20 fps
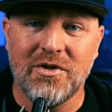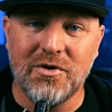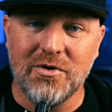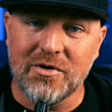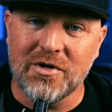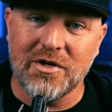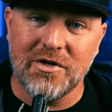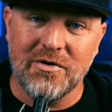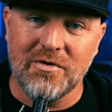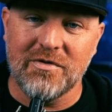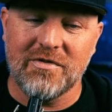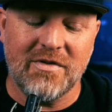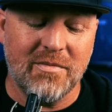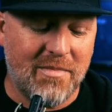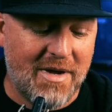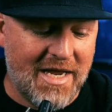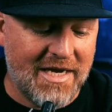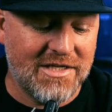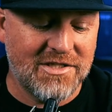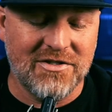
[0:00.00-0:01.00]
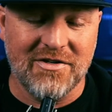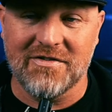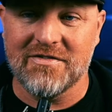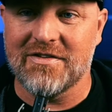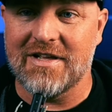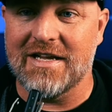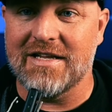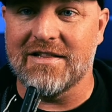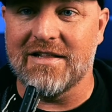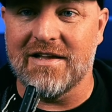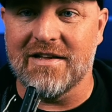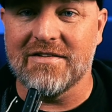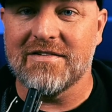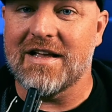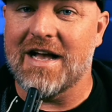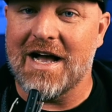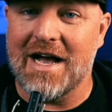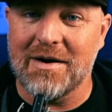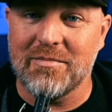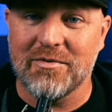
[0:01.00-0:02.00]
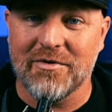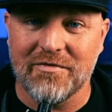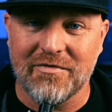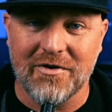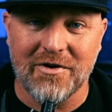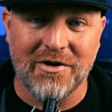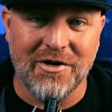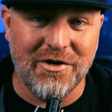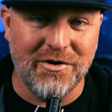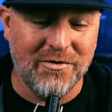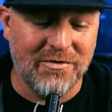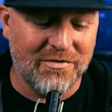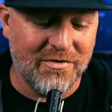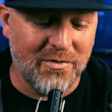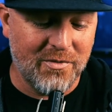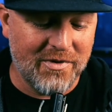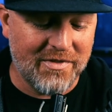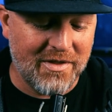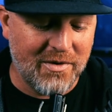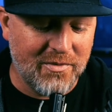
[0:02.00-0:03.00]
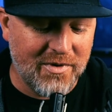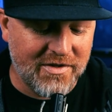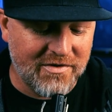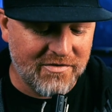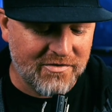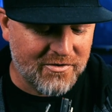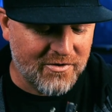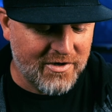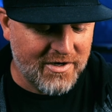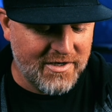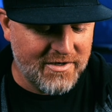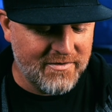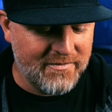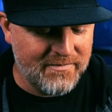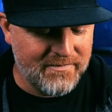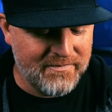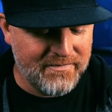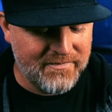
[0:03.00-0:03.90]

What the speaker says: you could use the mic just like this. I prefer to use it with a windscreen.